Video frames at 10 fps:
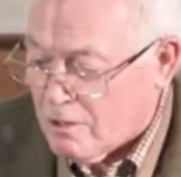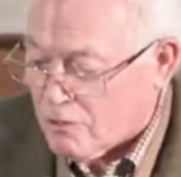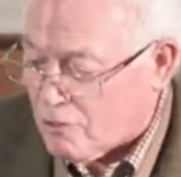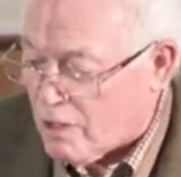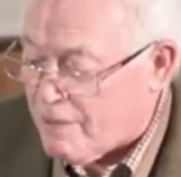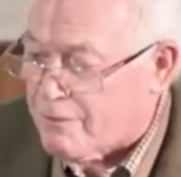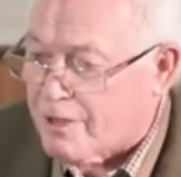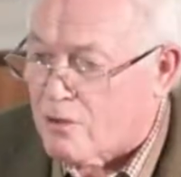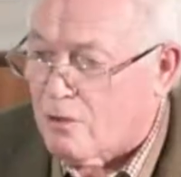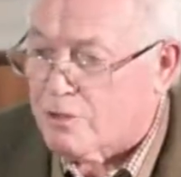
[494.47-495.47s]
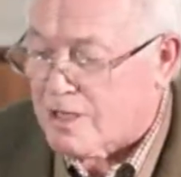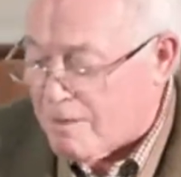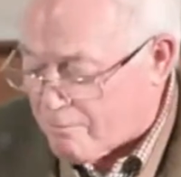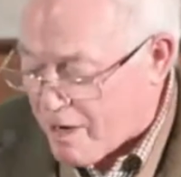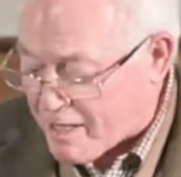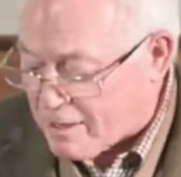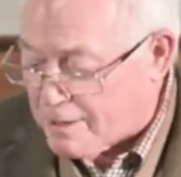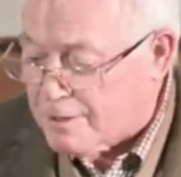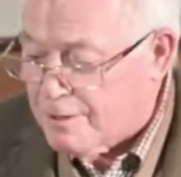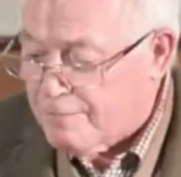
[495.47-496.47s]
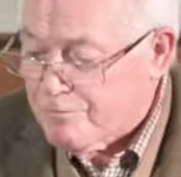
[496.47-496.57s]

sort of ever recorded in Breckland.